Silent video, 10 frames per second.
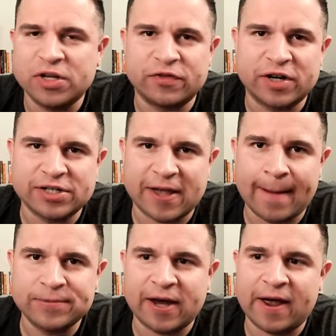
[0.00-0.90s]
various tabs
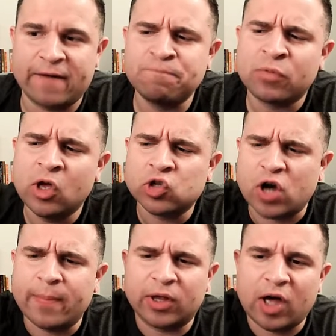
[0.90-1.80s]
I have, drop
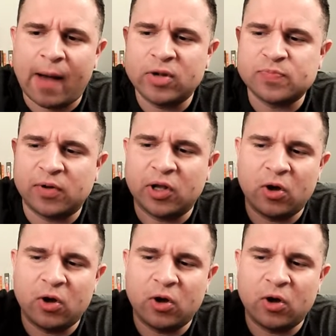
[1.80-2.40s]
in the comments below.